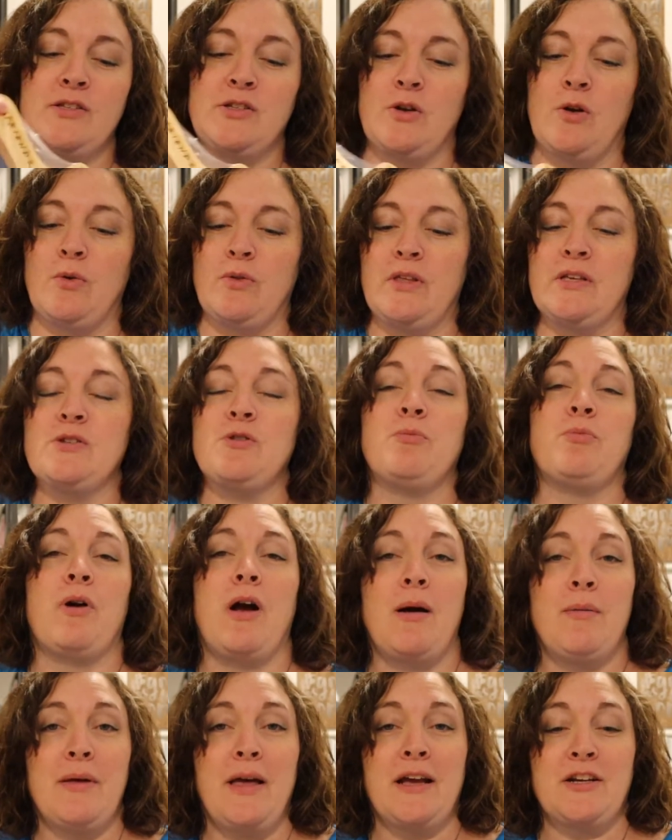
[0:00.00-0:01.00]
So this will
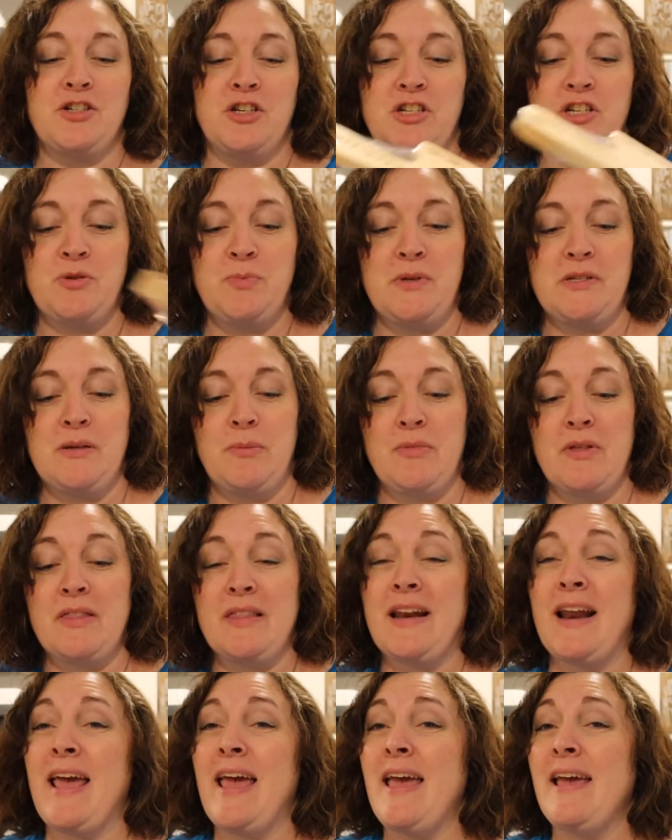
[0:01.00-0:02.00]
probably actually just be something
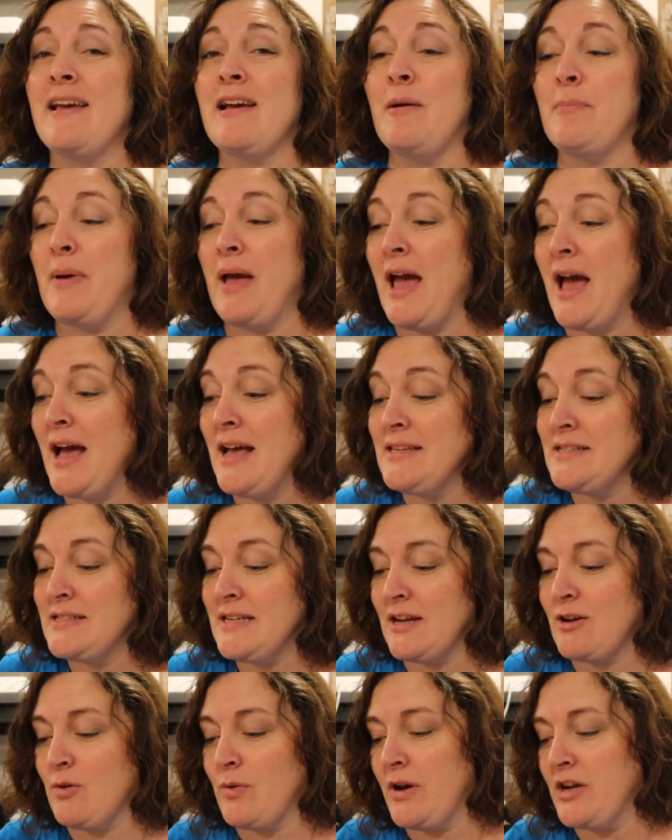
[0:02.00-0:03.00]
that I hang up as
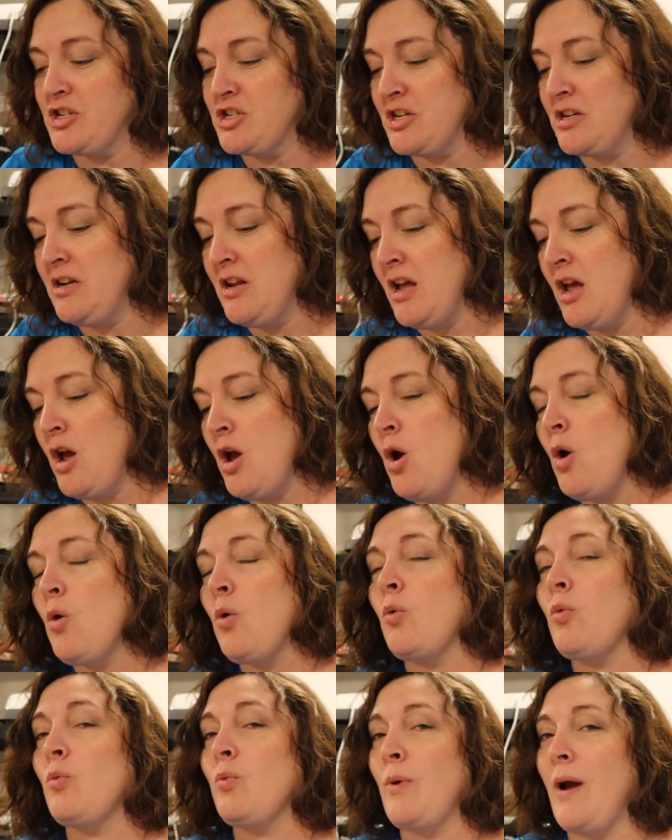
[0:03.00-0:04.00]
decoration
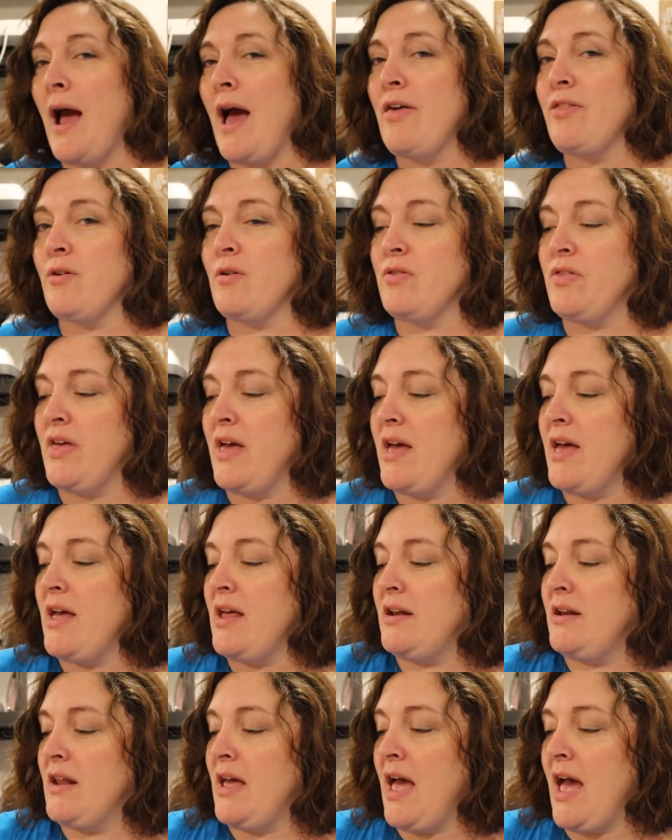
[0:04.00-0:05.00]
rather
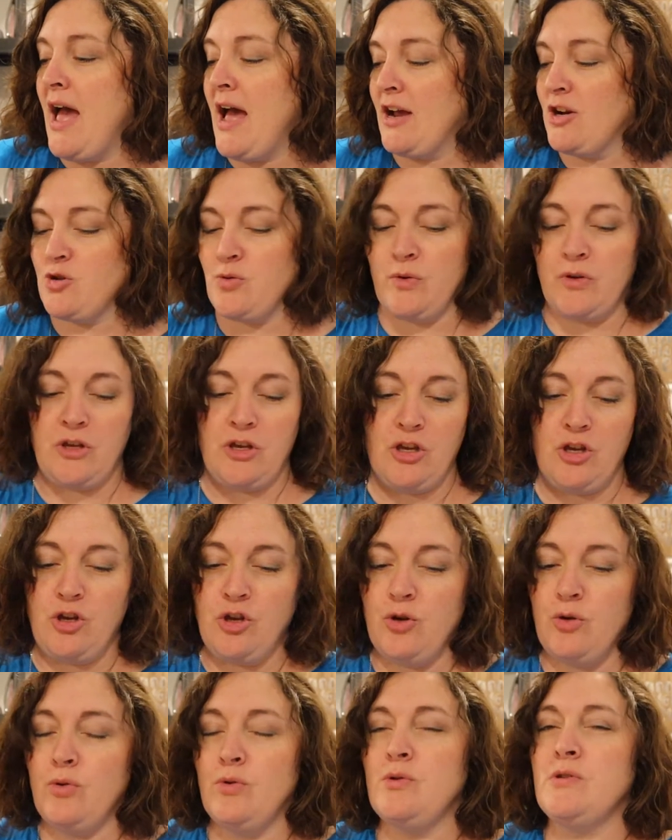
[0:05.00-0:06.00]
than actual
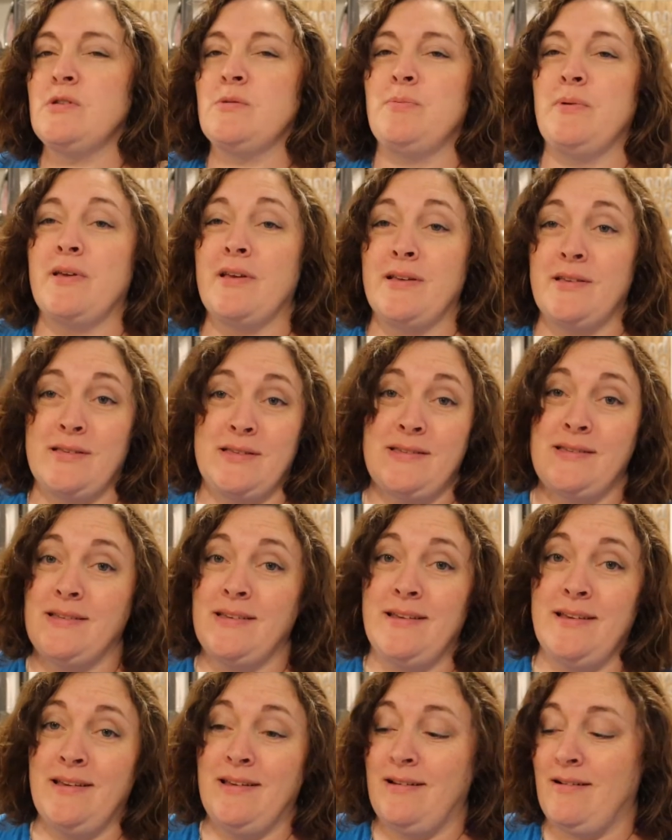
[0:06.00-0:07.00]
use. Because
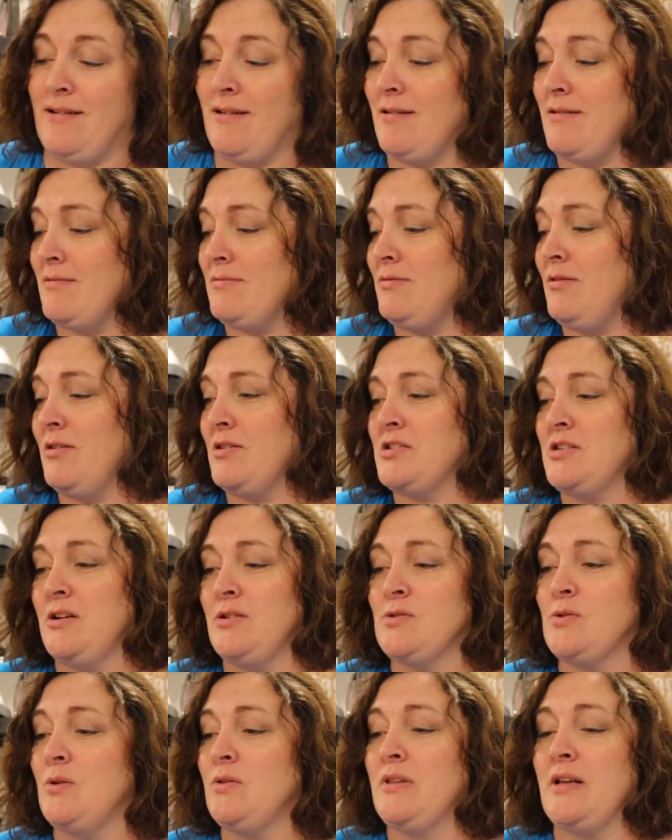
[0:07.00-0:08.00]
in our large
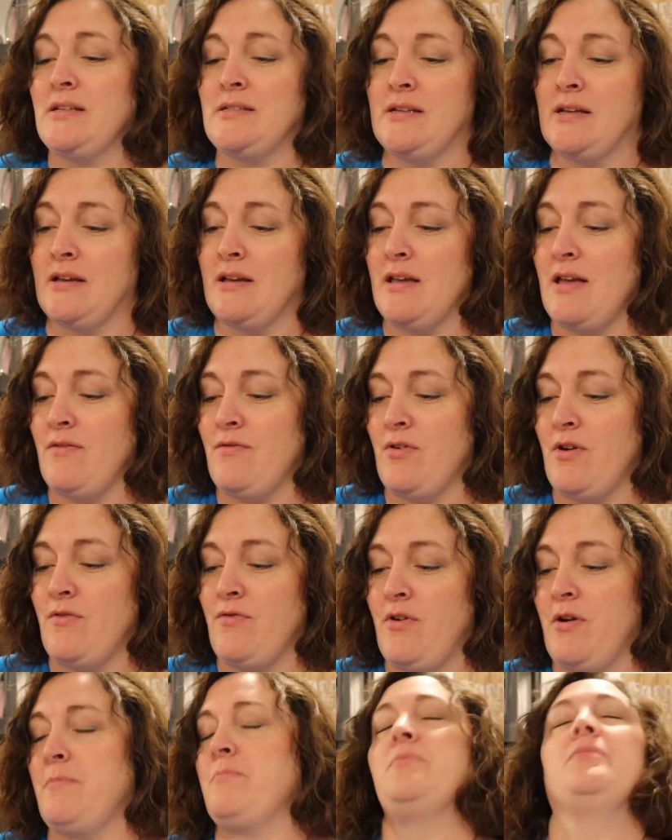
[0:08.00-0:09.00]
household, that's not going to get very
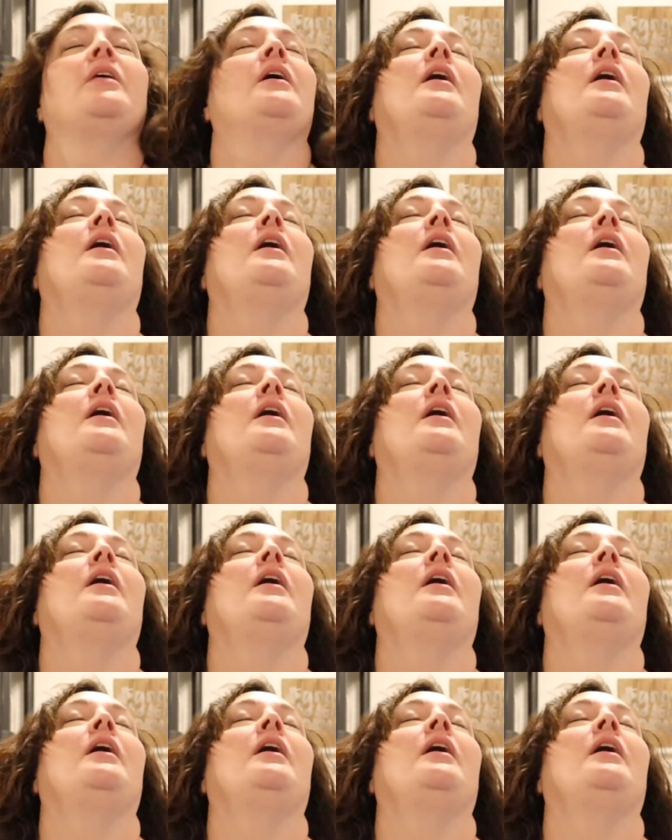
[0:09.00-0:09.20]
far.